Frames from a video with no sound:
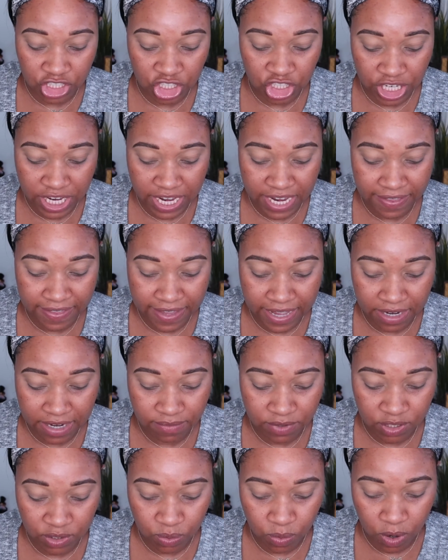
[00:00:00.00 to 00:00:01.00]
shade that
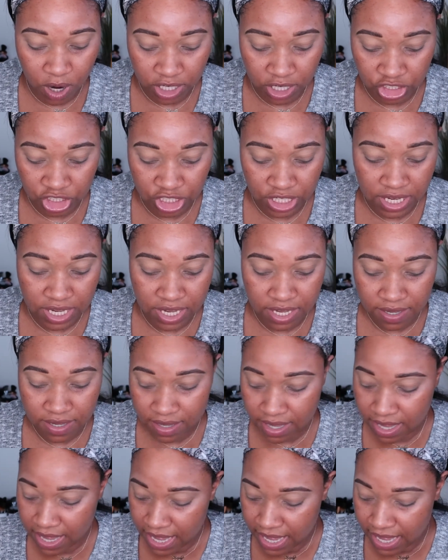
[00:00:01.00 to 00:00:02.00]
I'm swatching
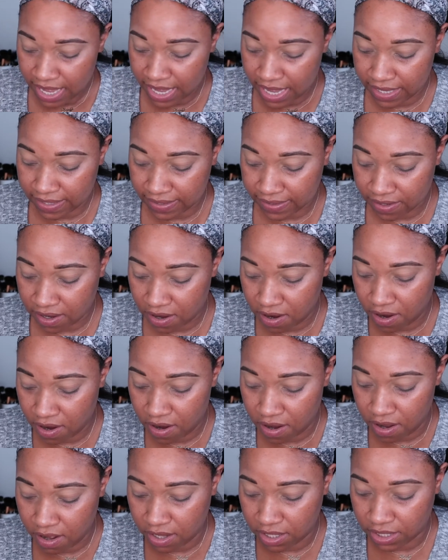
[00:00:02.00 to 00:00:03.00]
is
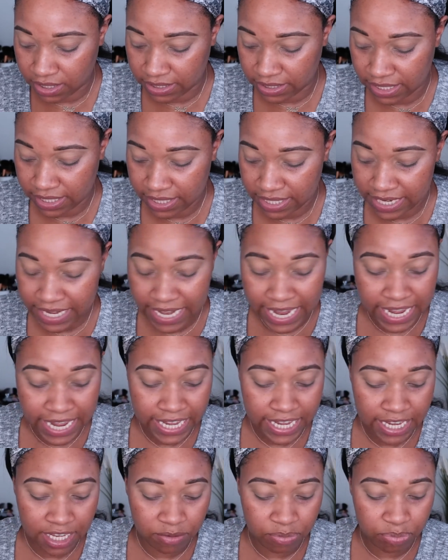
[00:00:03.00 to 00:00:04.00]
called
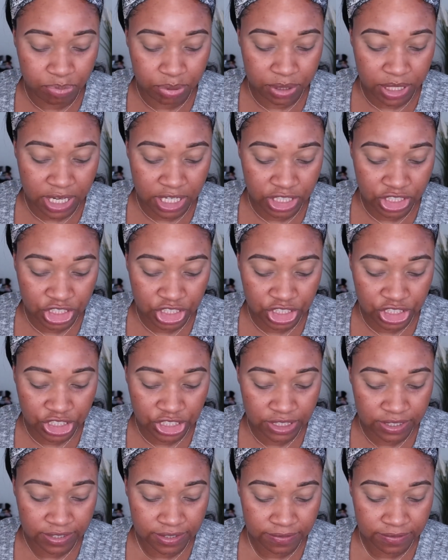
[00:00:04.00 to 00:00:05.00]
Naked Blush,
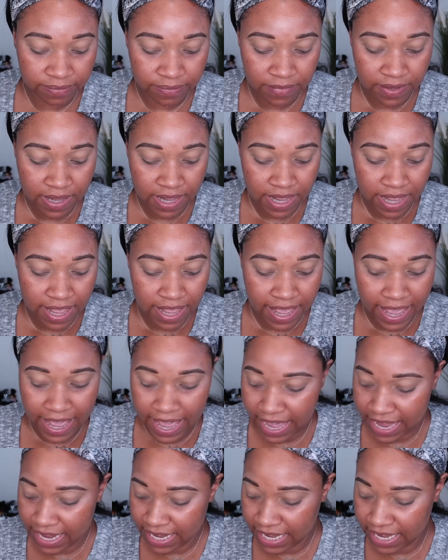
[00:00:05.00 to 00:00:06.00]

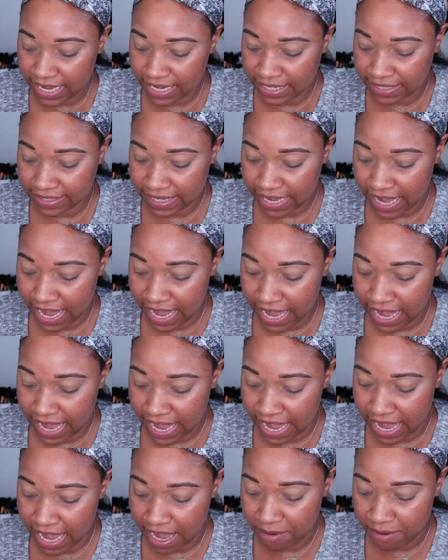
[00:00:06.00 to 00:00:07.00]
and it's
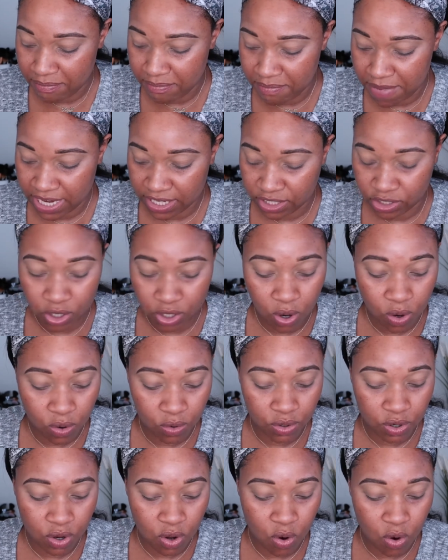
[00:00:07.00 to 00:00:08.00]
a
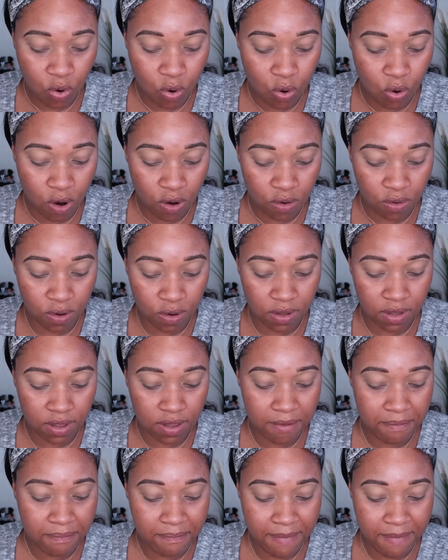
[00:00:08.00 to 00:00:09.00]
mid-tone
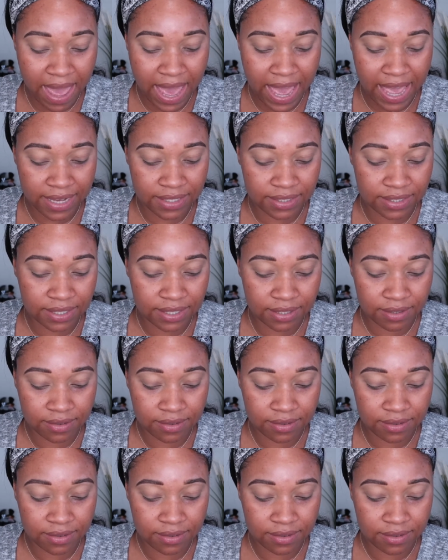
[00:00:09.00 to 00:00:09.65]
coral matte.